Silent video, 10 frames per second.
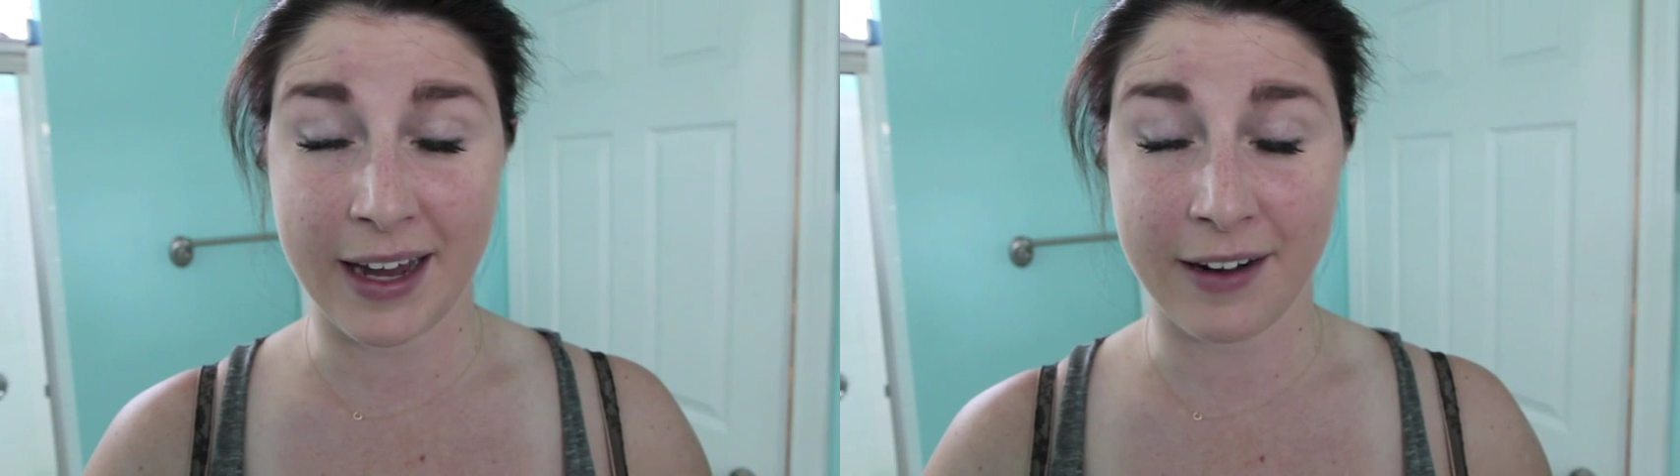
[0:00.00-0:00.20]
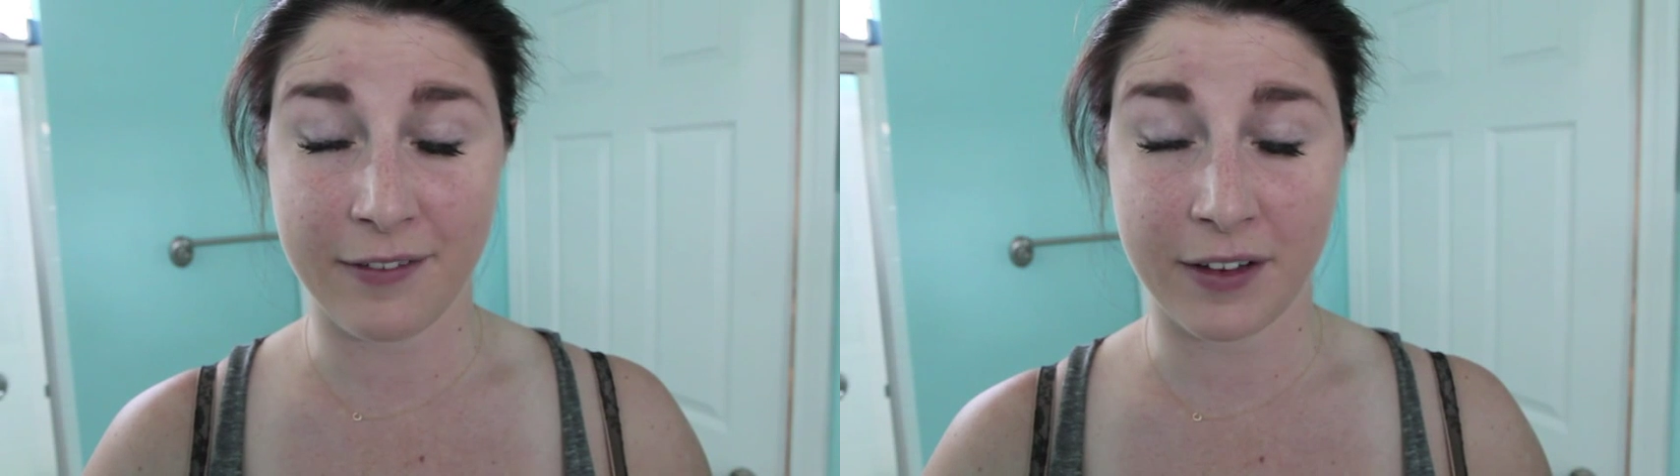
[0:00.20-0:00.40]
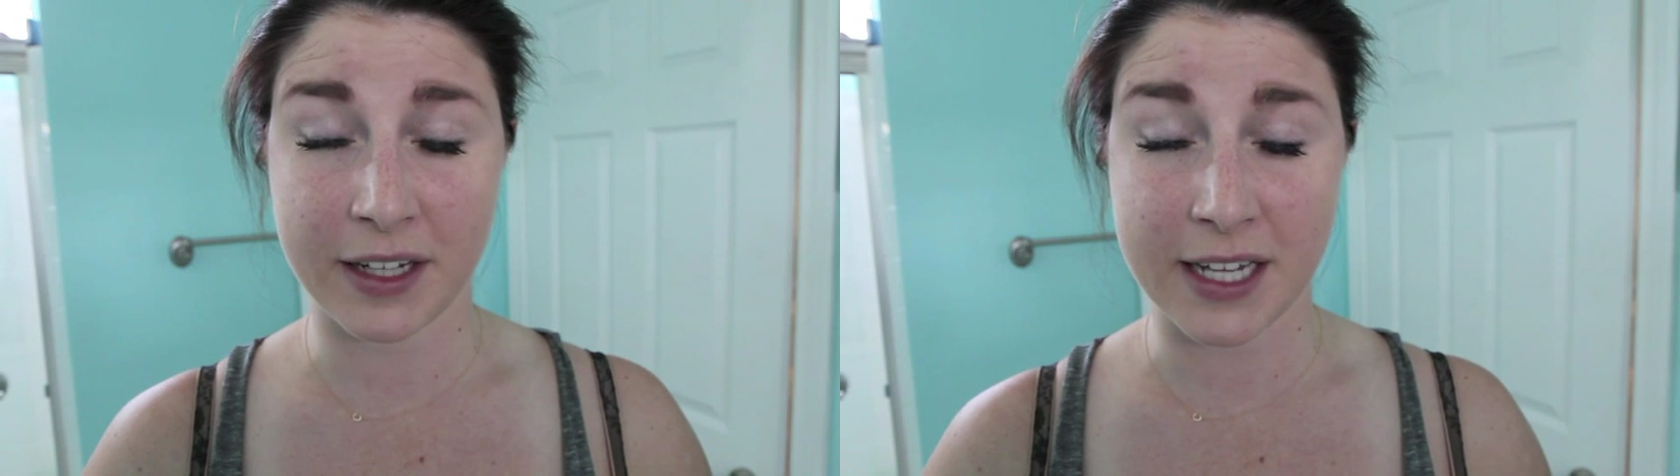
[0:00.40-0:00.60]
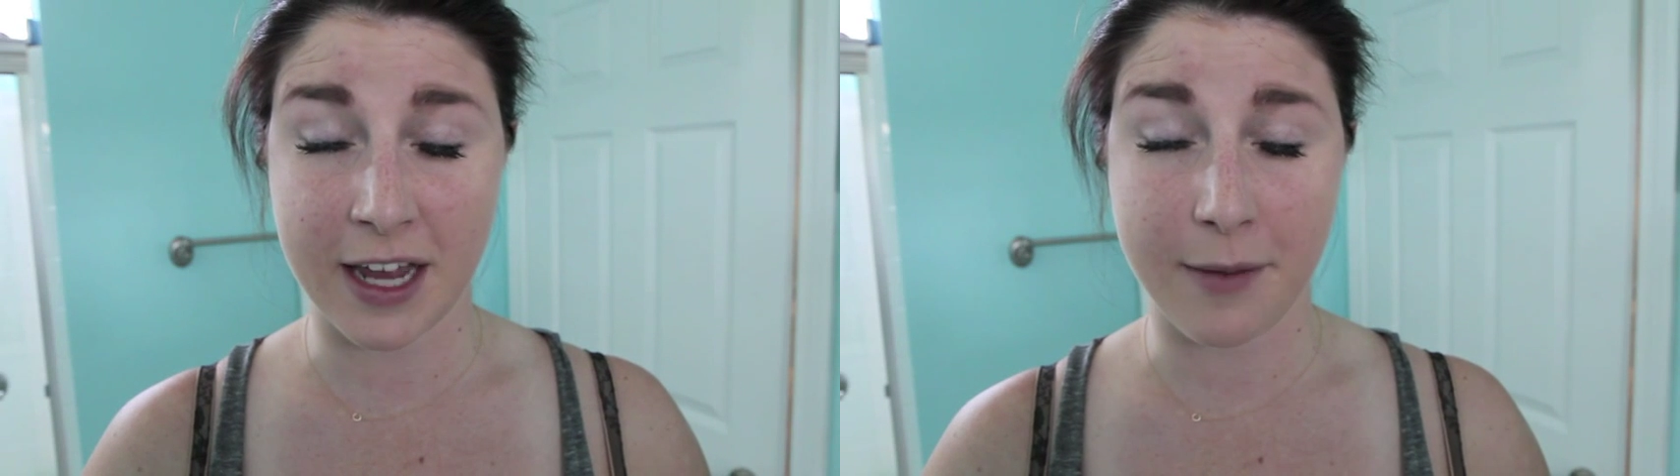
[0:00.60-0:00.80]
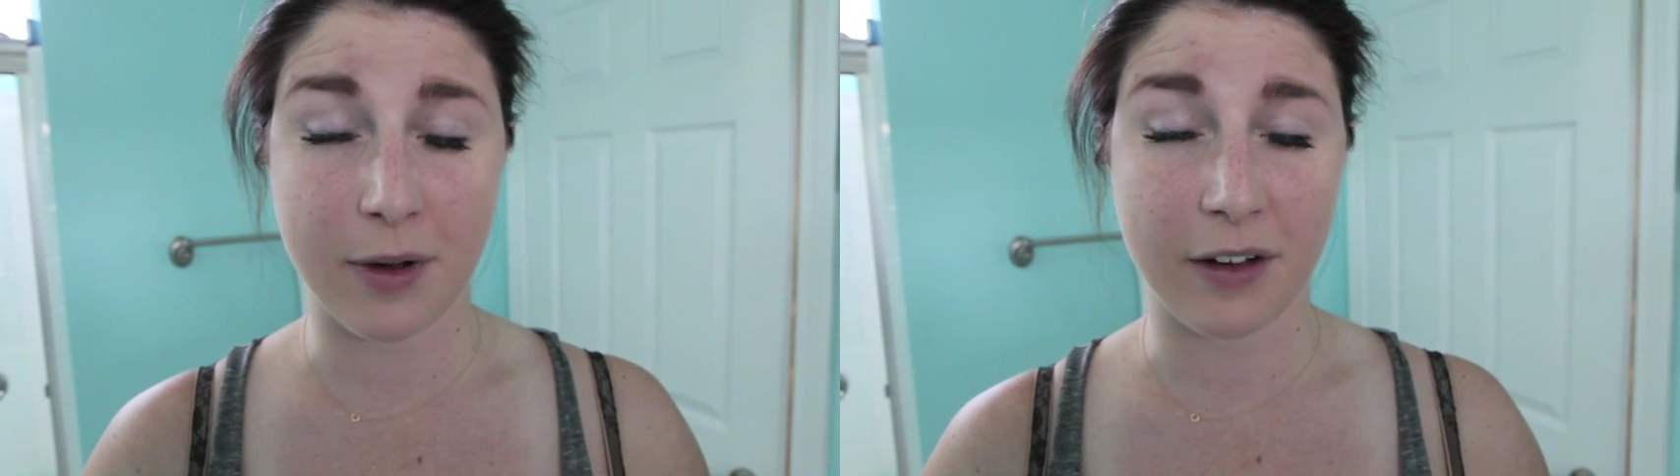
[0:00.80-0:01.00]
didn't feel like
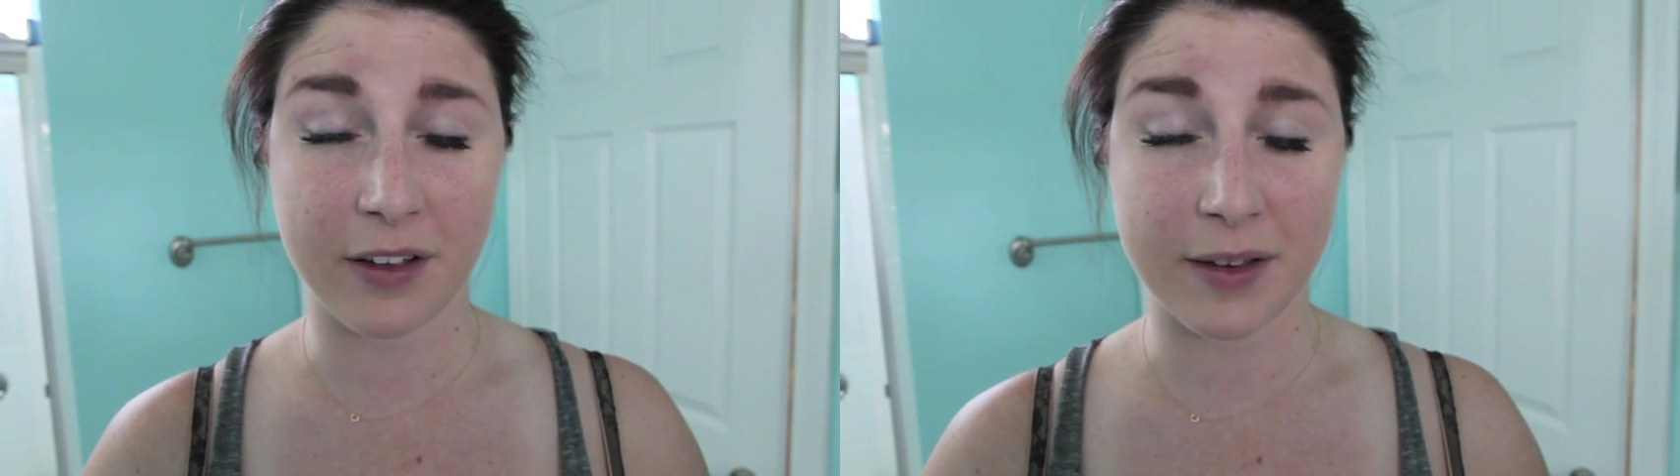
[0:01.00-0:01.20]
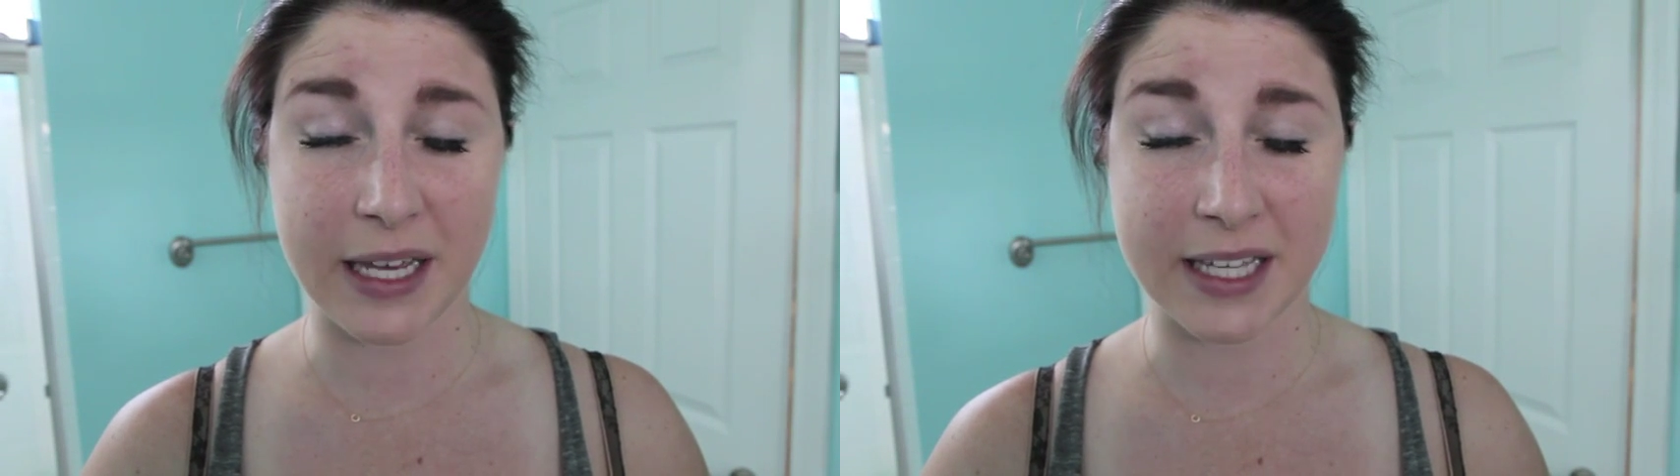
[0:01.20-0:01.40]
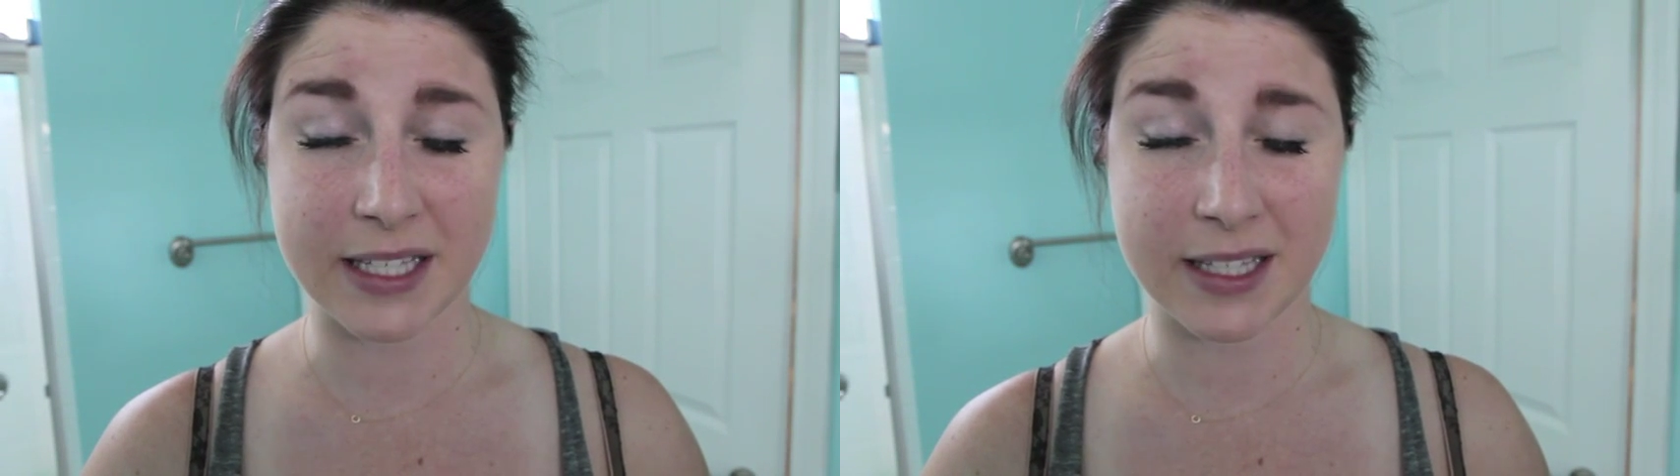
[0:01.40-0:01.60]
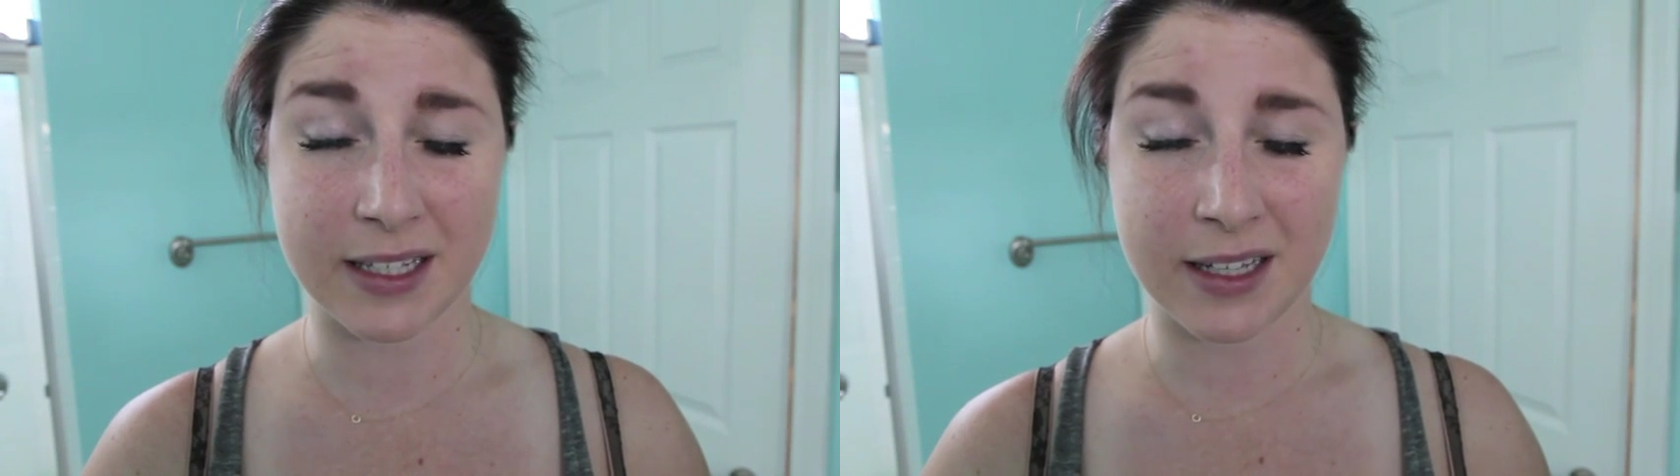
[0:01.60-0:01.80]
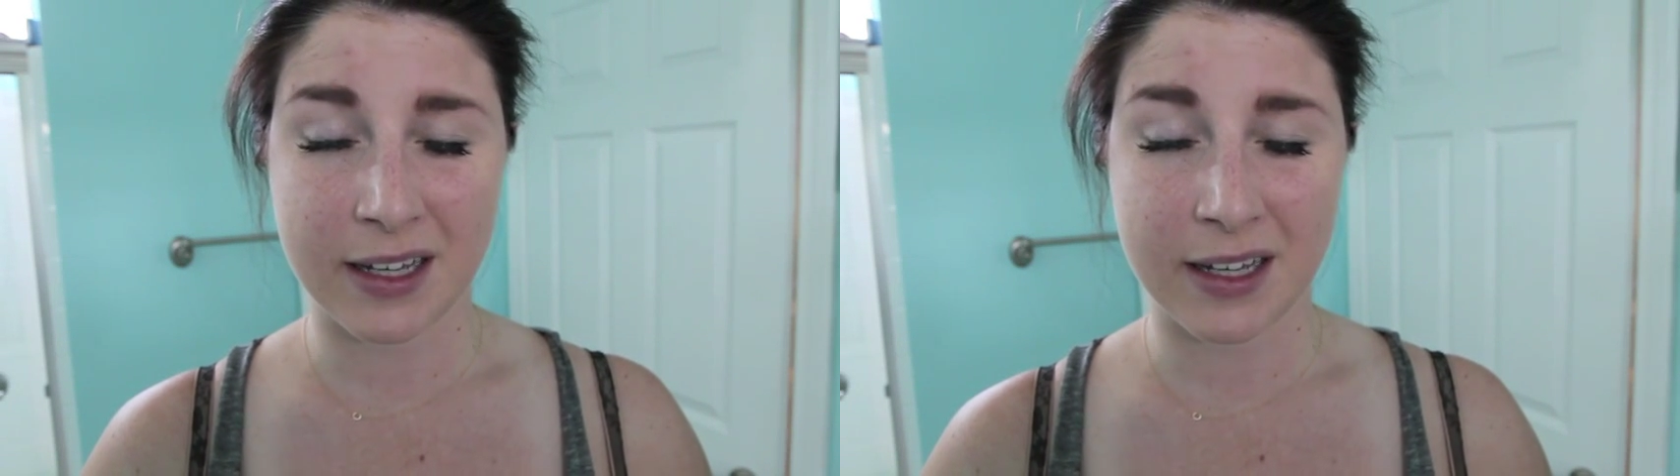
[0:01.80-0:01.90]
taking them off because